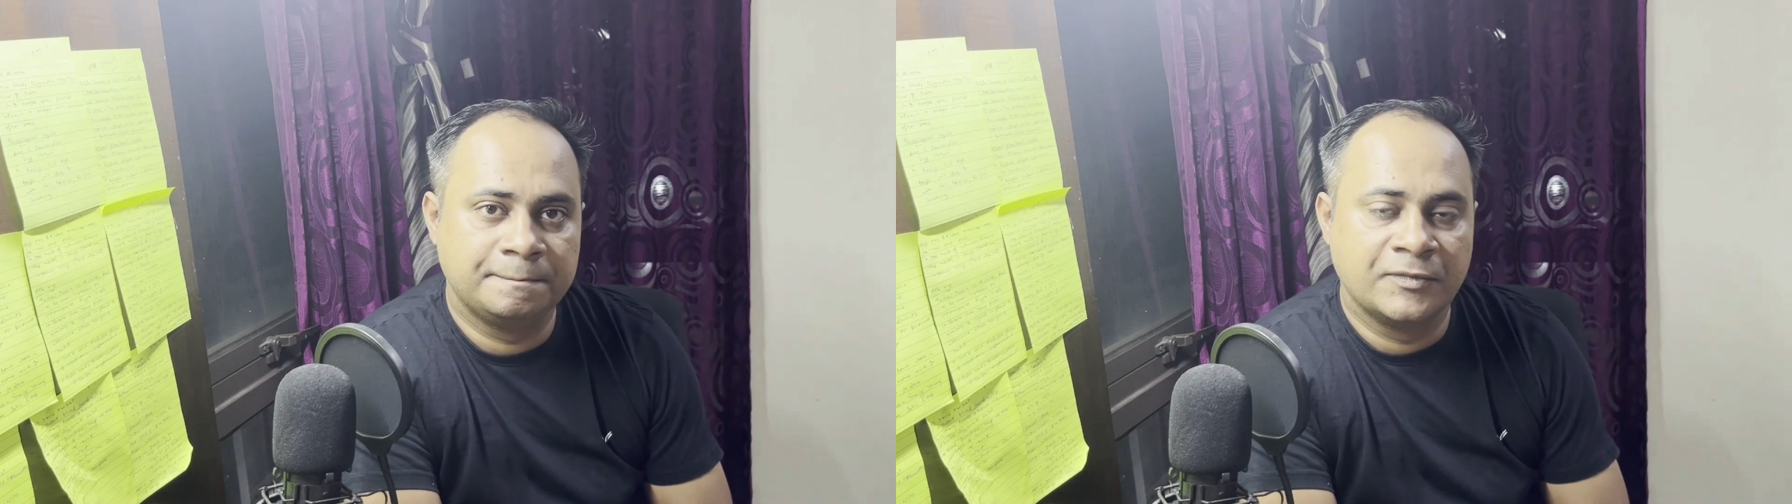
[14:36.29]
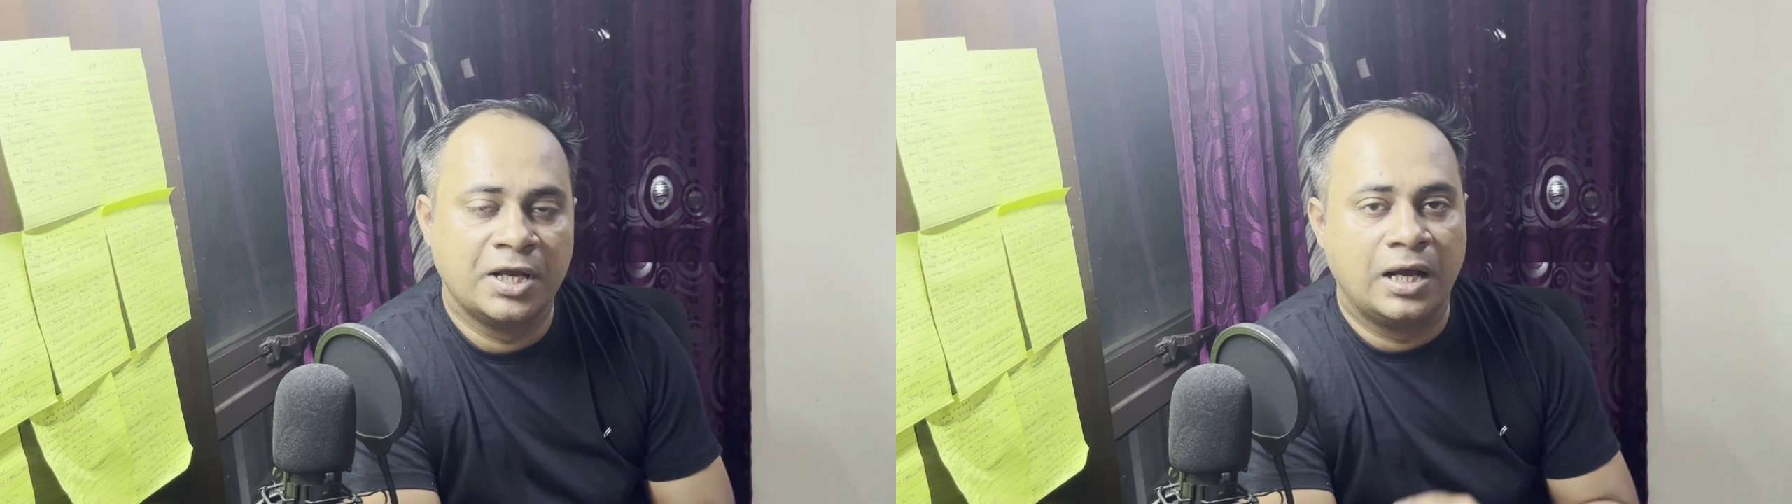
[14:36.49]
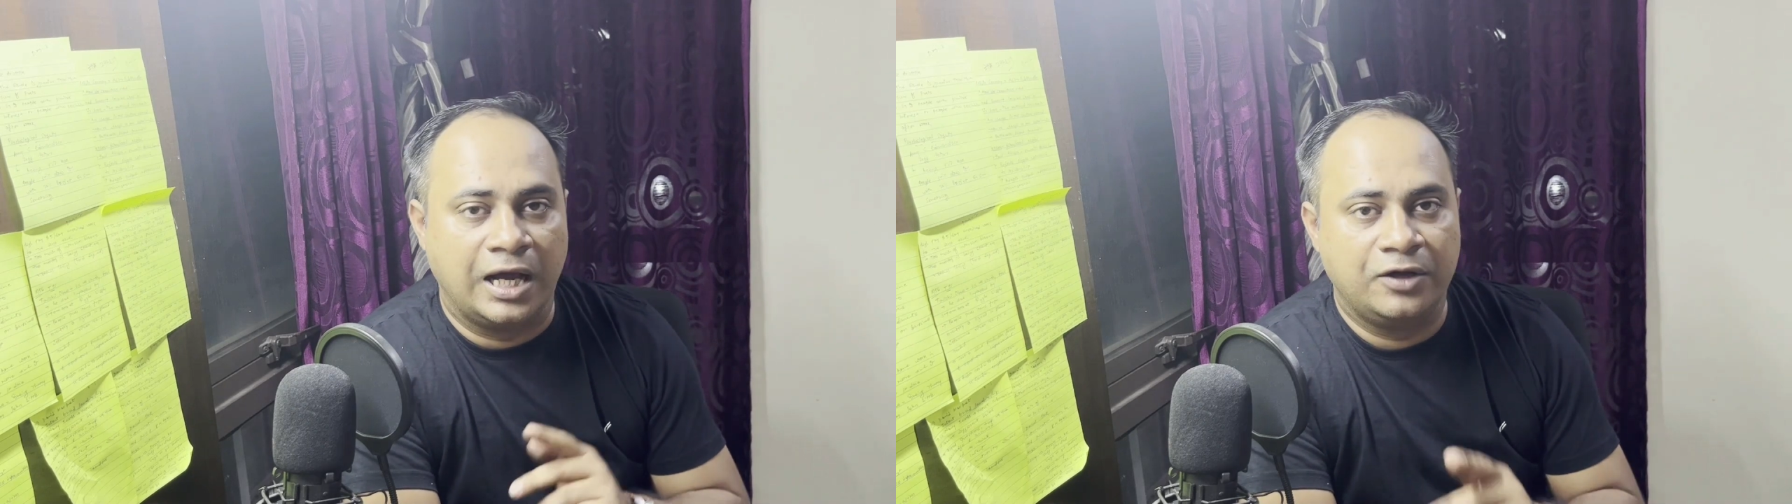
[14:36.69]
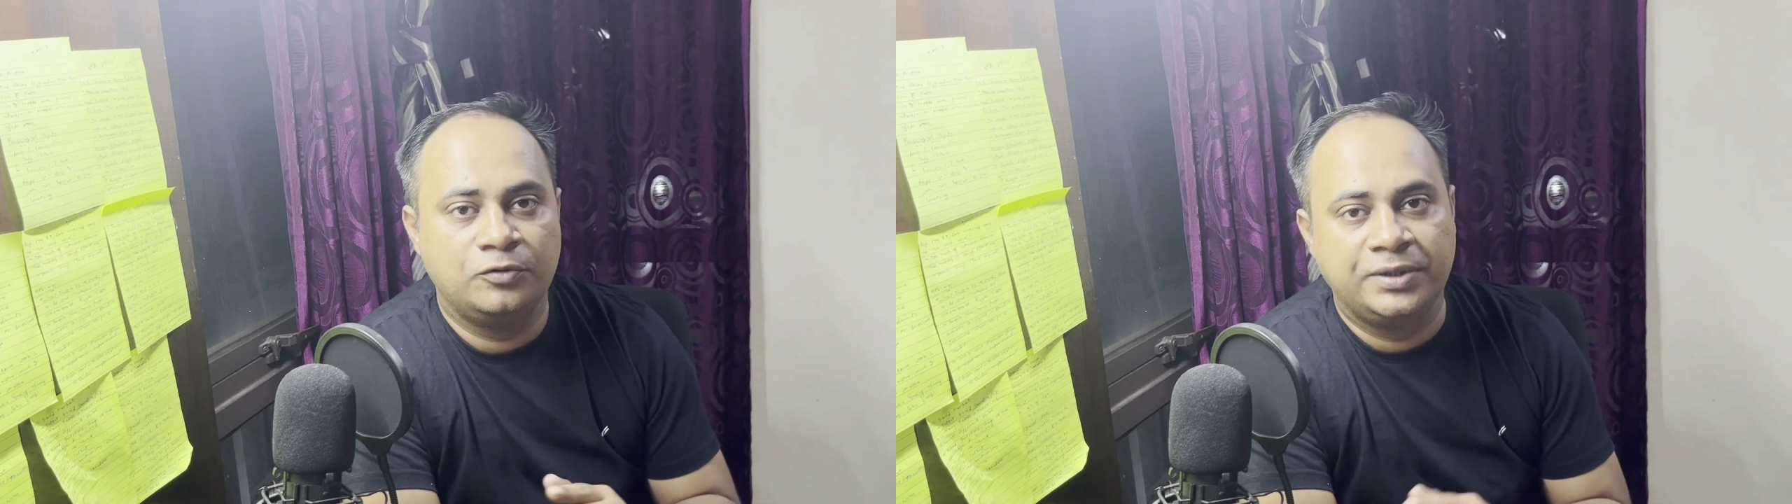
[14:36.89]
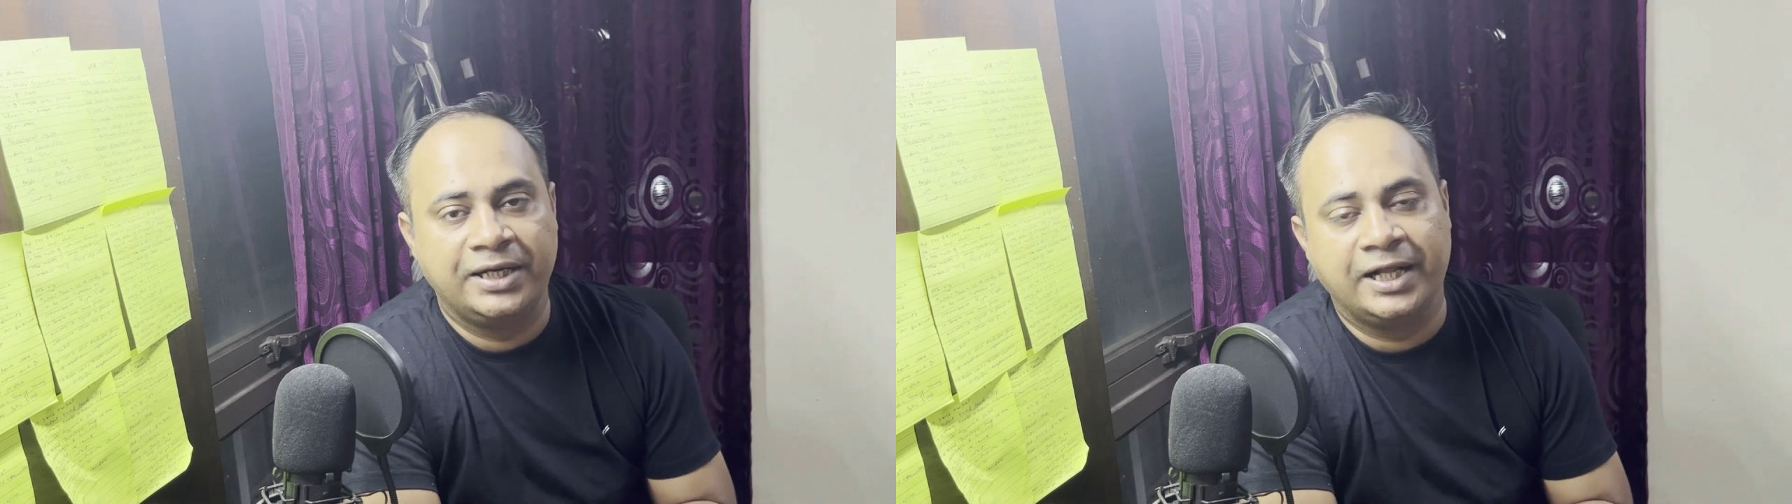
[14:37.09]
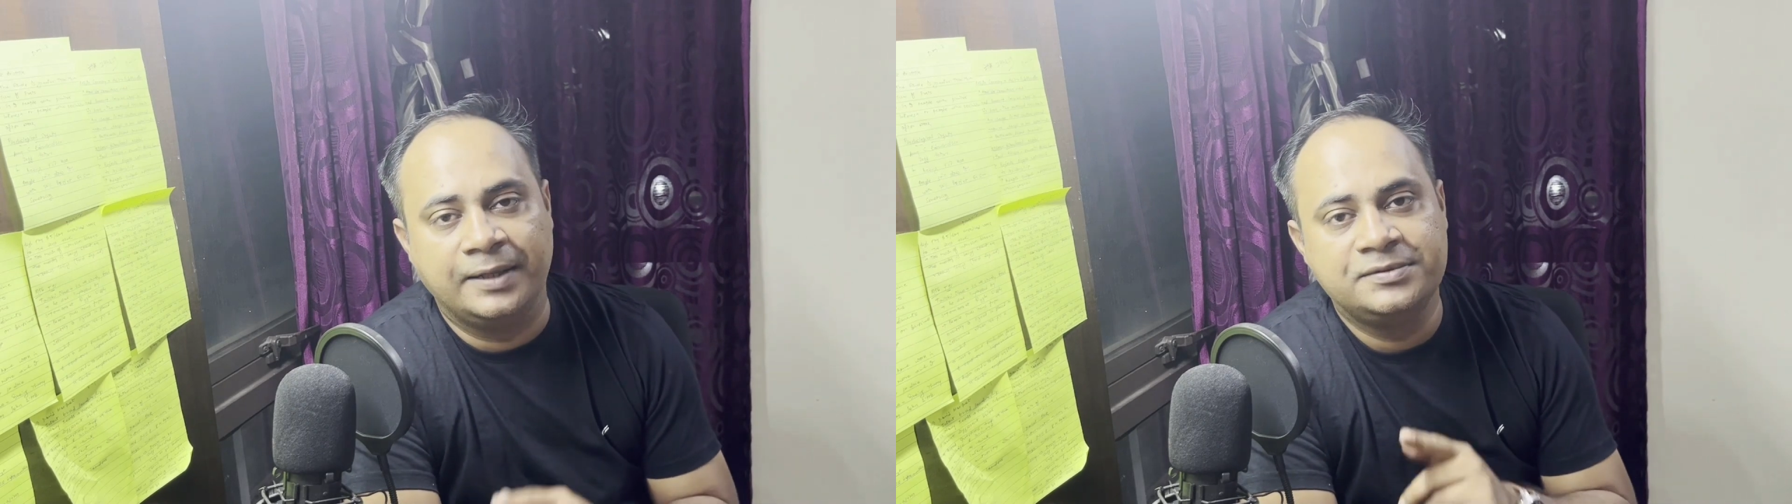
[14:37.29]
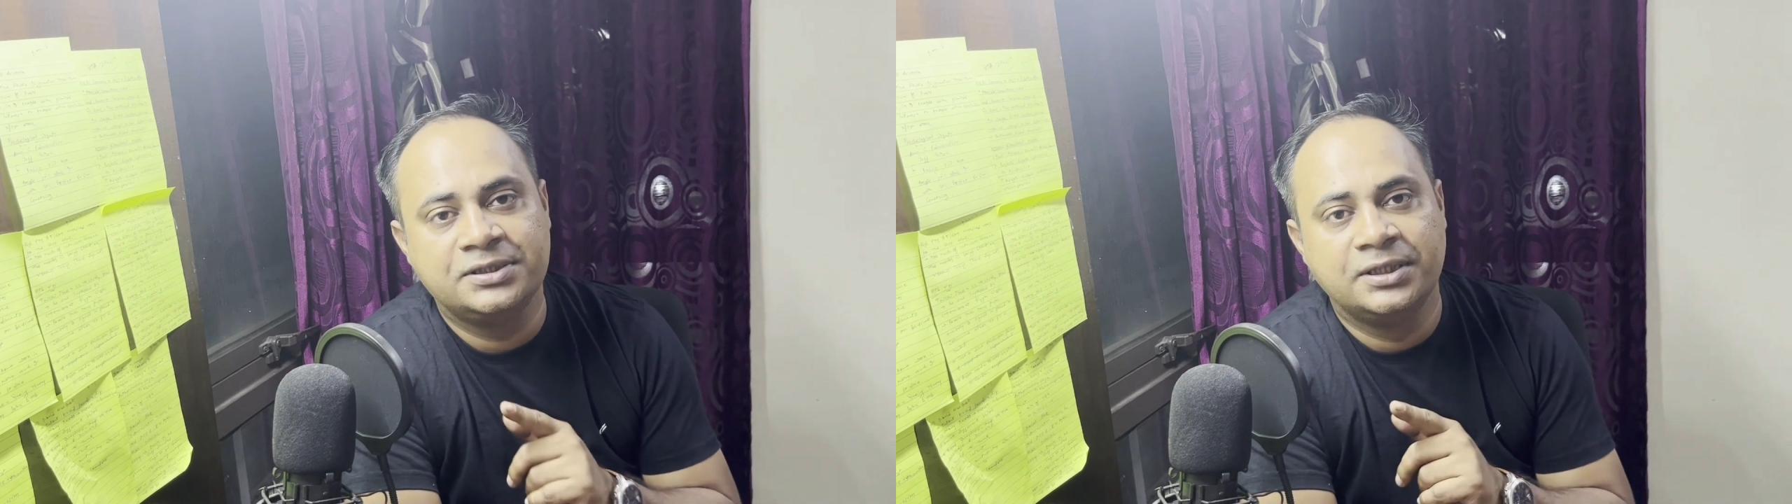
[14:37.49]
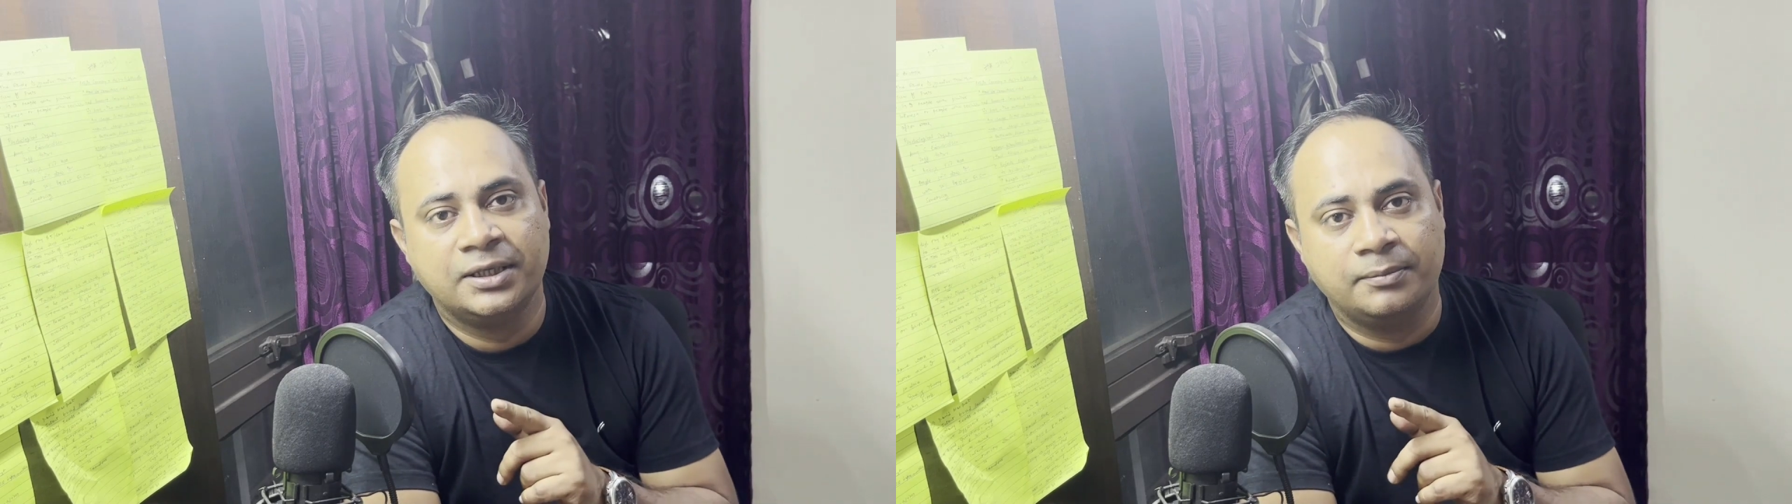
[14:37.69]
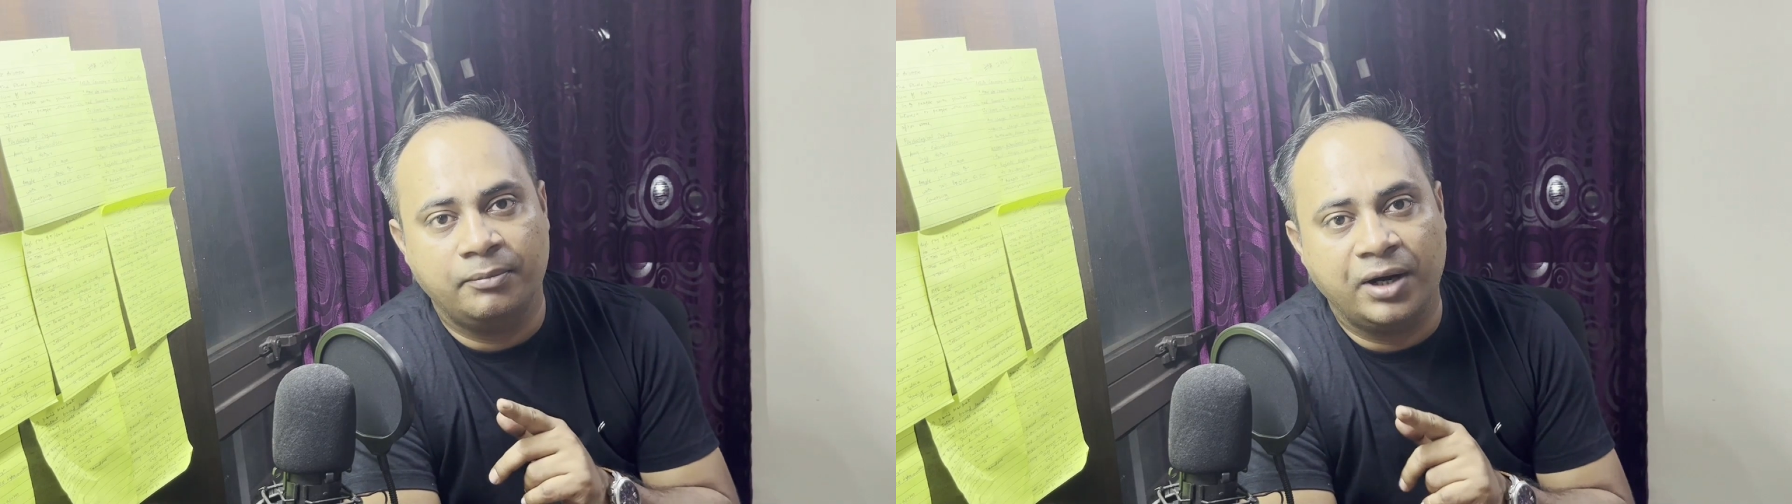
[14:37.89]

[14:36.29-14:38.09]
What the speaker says: I hope that helps. But